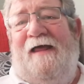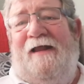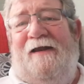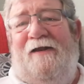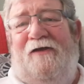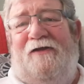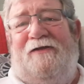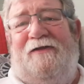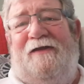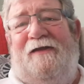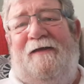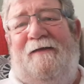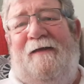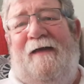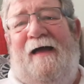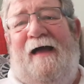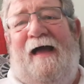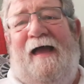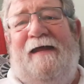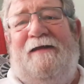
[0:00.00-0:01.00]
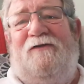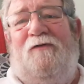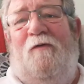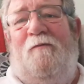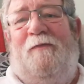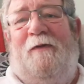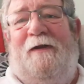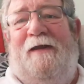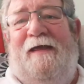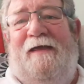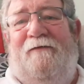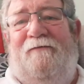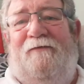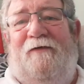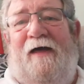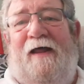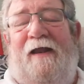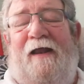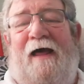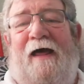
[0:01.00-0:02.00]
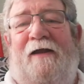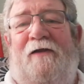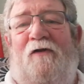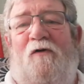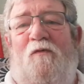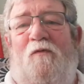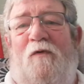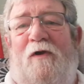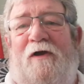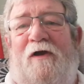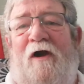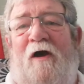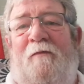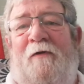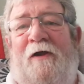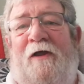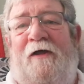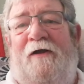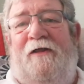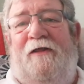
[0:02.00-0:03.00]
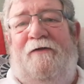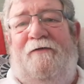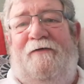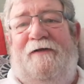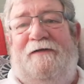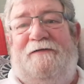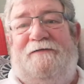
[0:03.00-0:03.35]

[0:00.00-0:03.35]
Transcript: Look, I don't believe... I know we're coming out of the